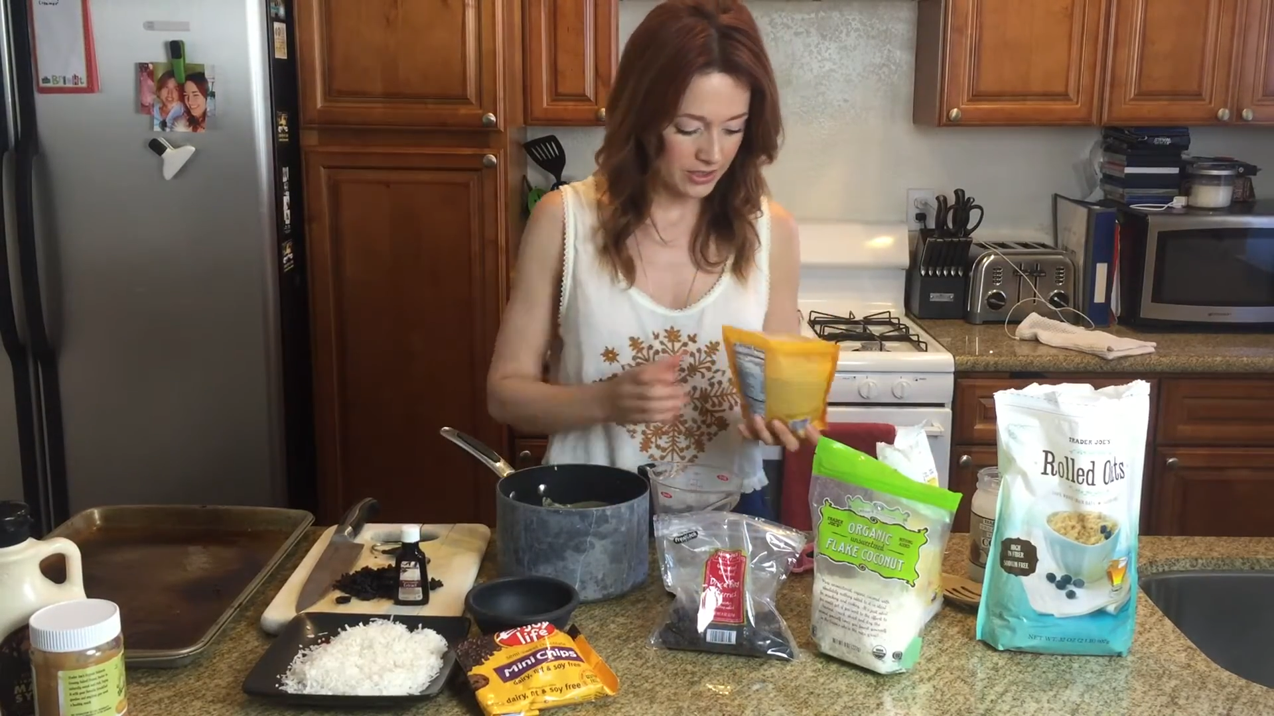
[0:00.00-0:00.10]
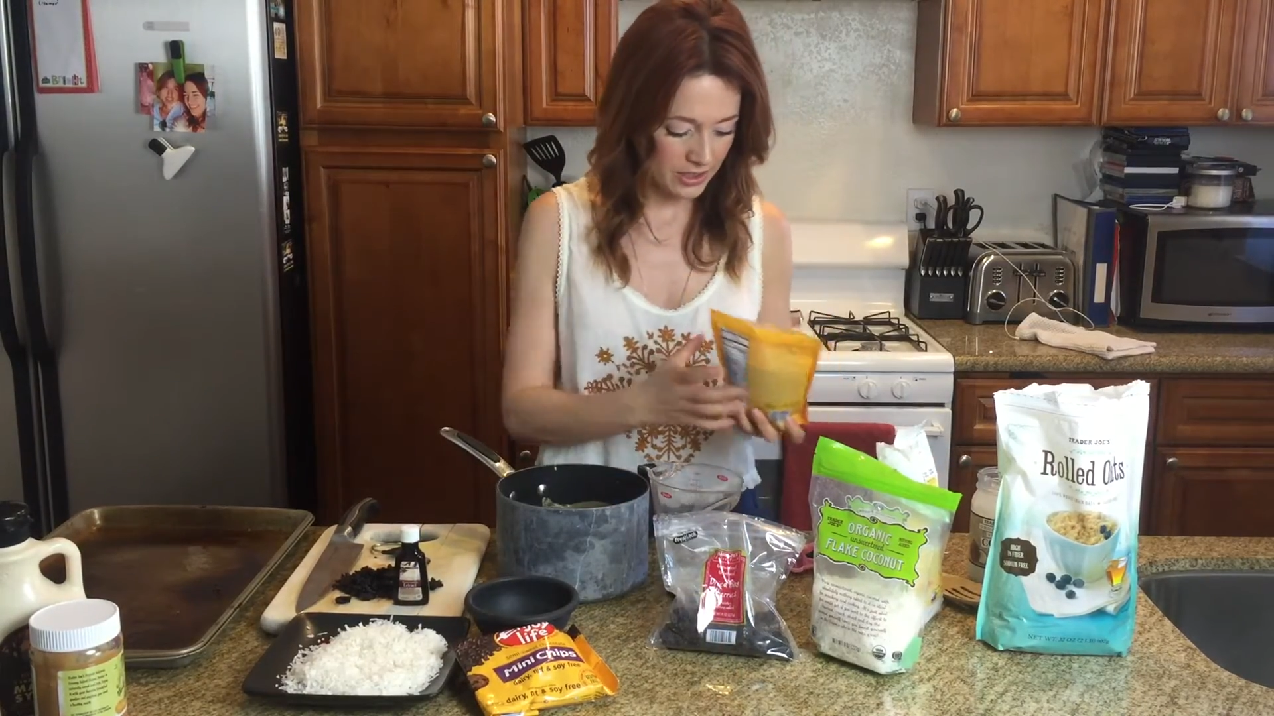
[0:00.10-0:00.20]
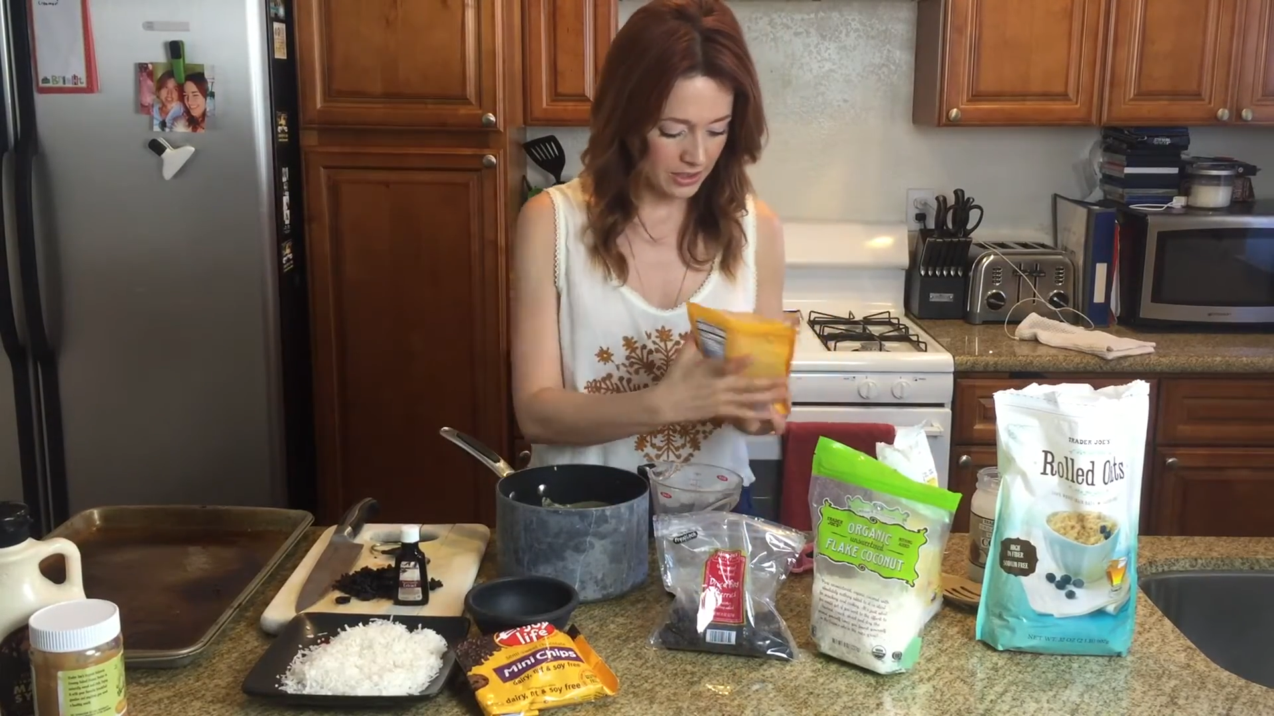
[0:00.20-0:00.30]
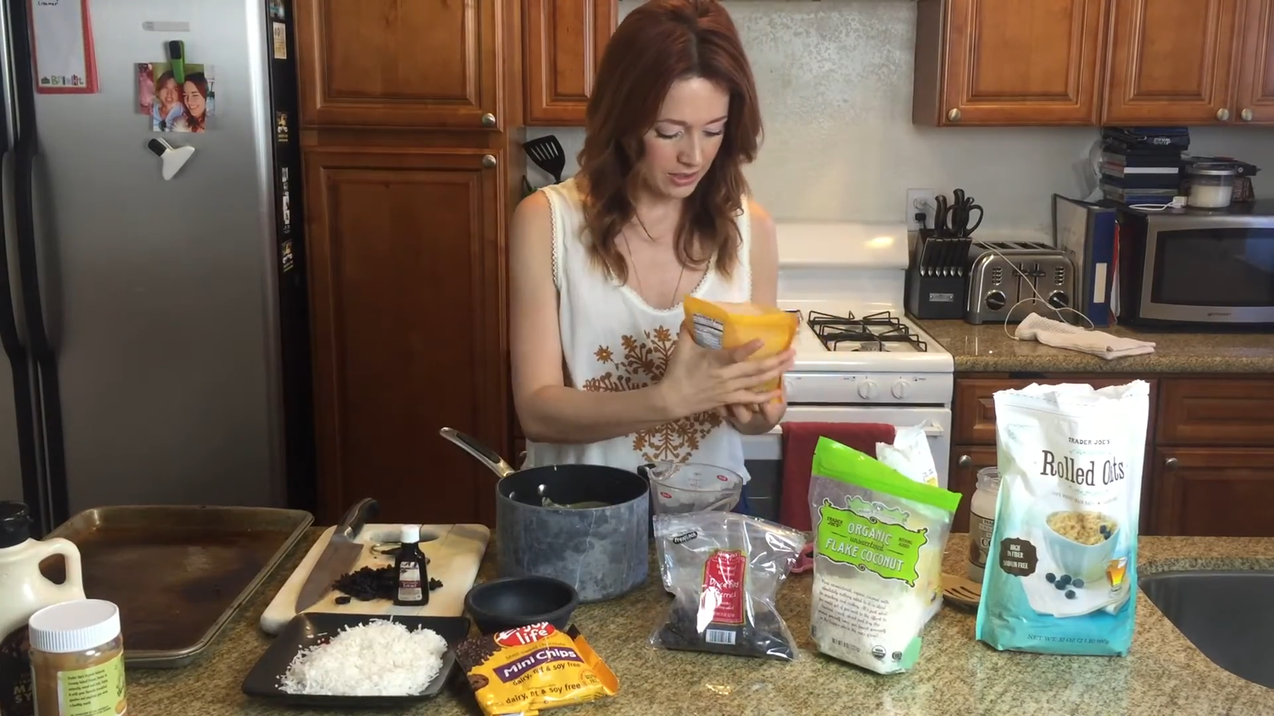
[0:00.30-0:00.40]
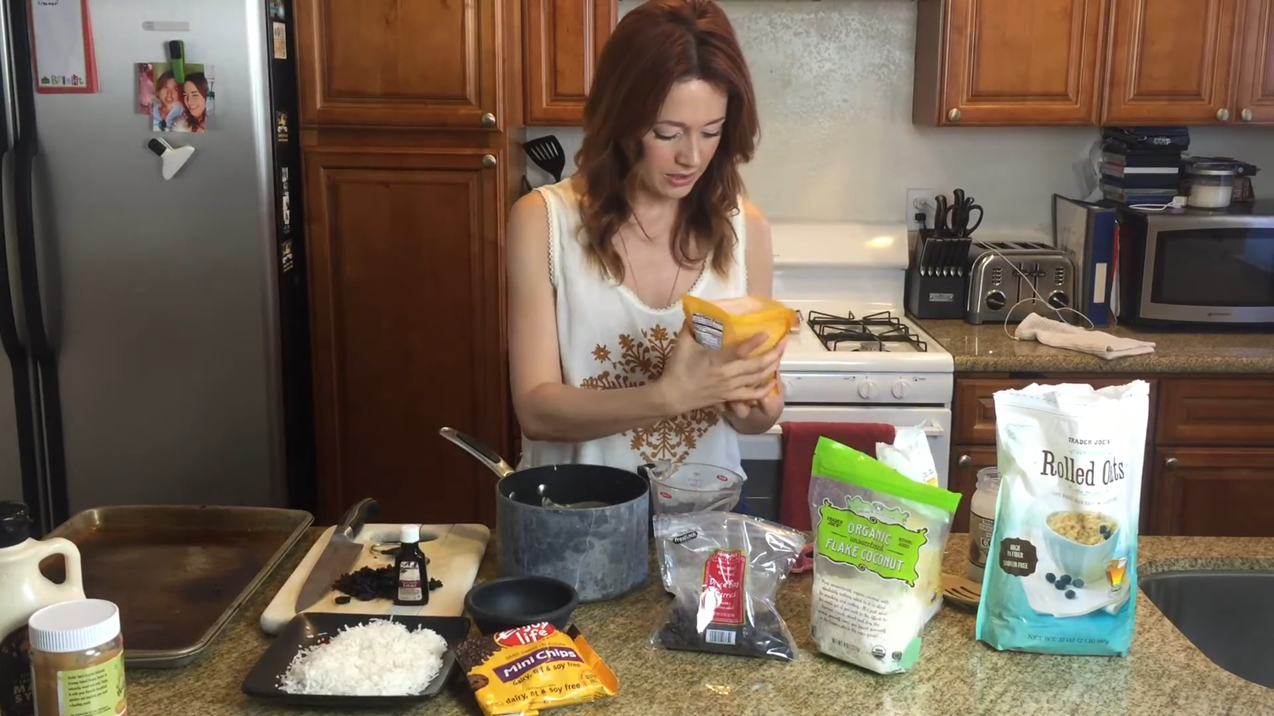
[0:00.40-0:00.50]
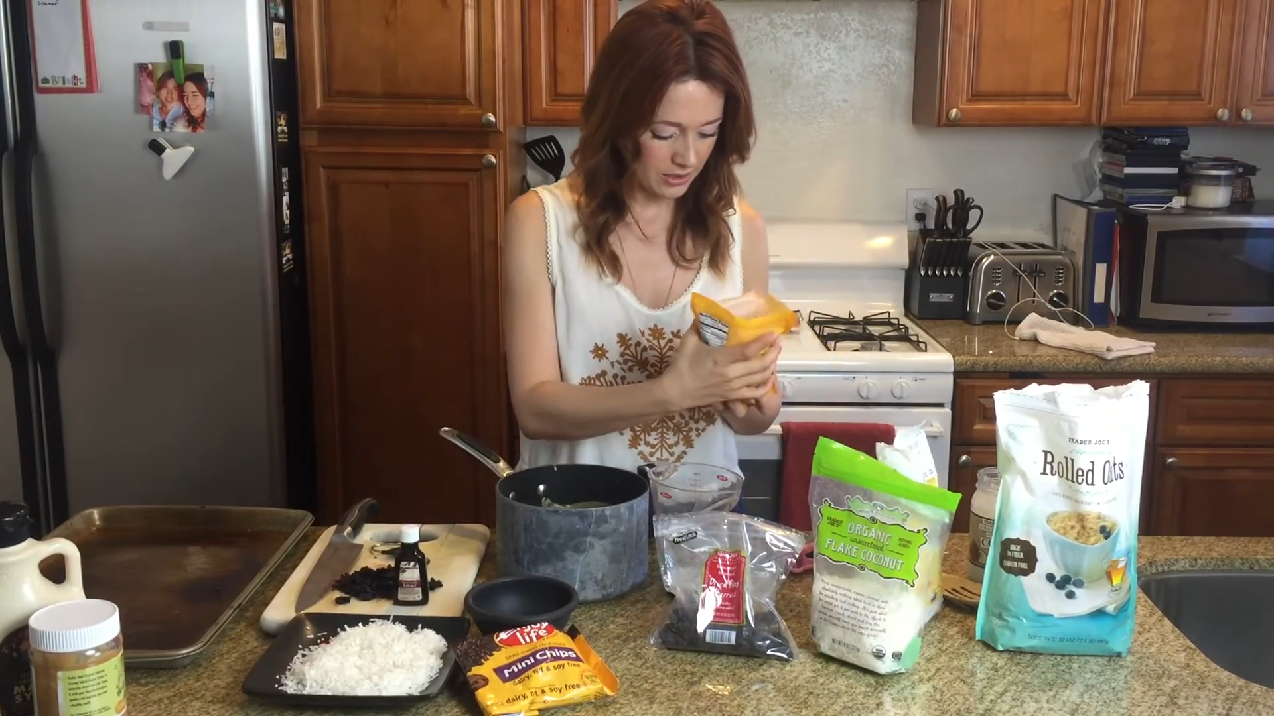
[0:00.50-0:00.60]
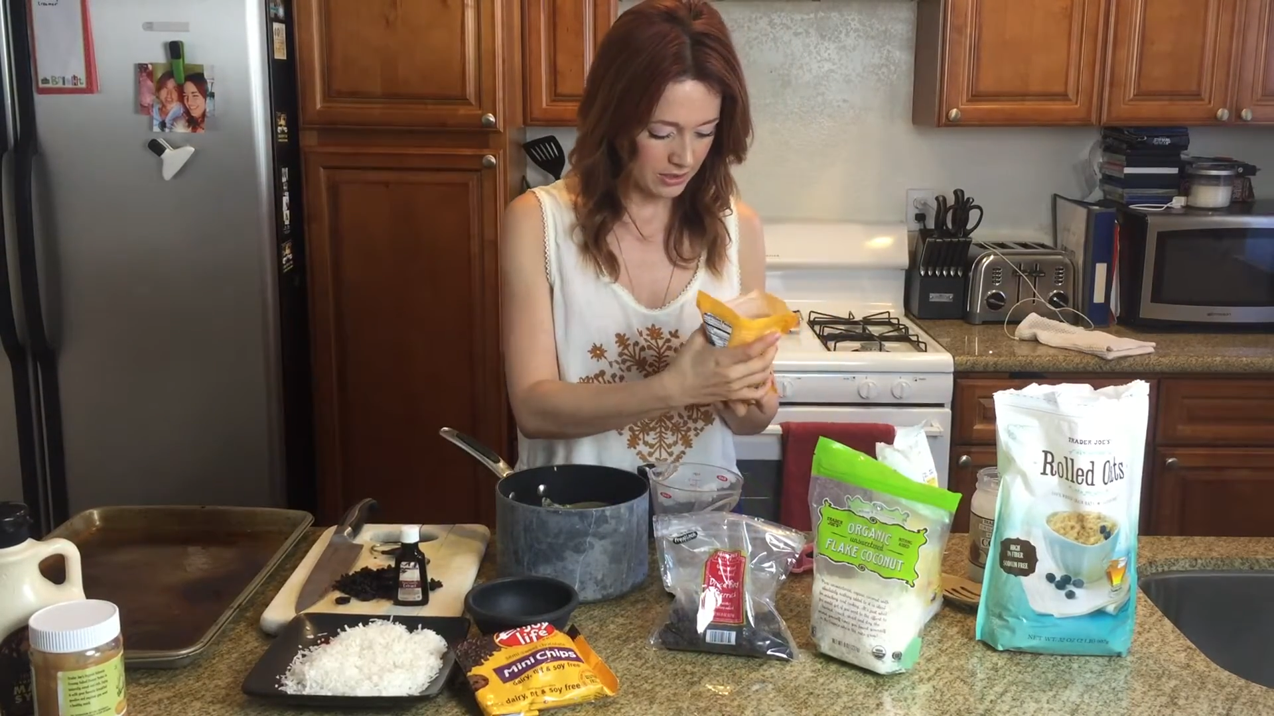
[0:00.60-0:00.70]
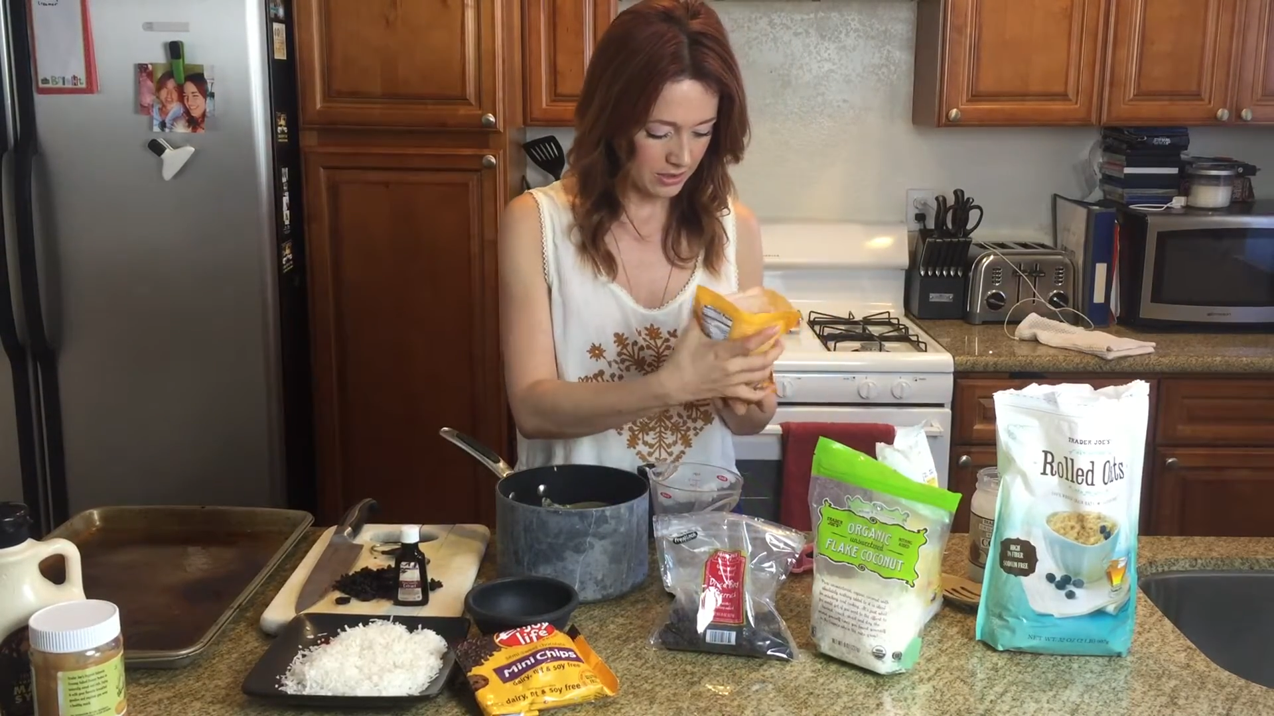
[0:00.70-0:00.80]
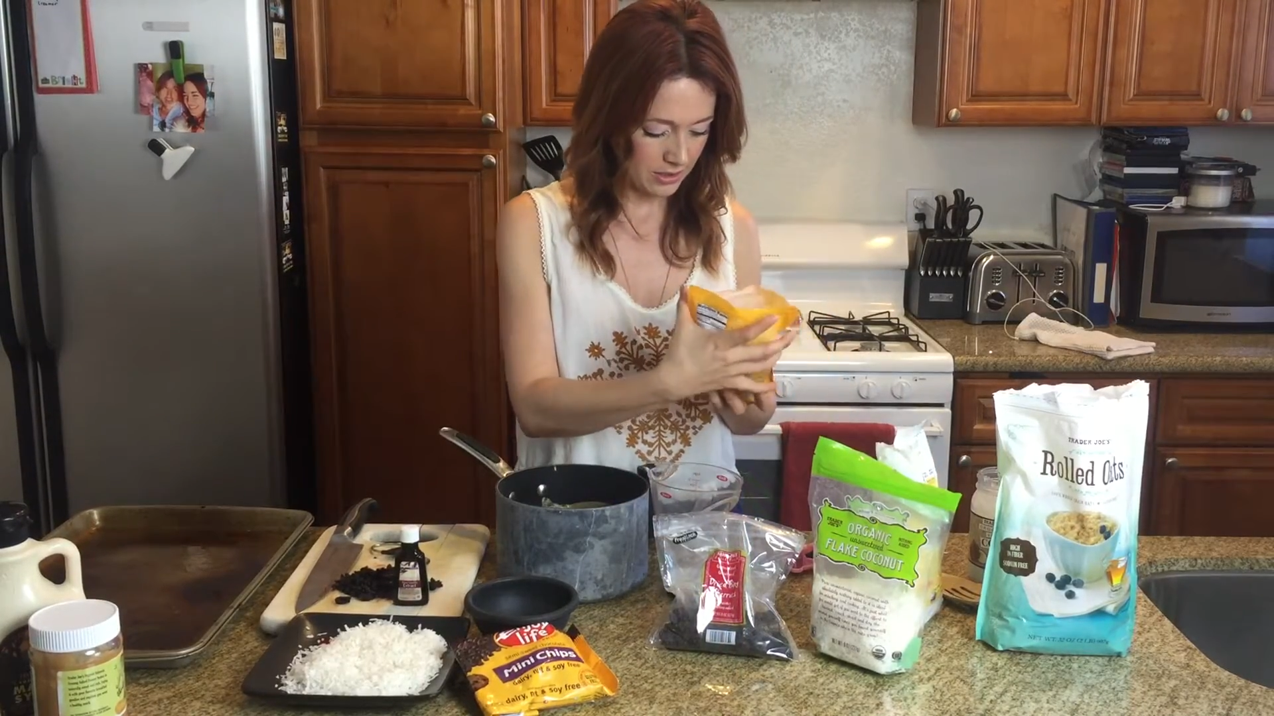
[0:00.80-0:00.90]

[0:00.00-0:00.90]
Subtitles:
seeds.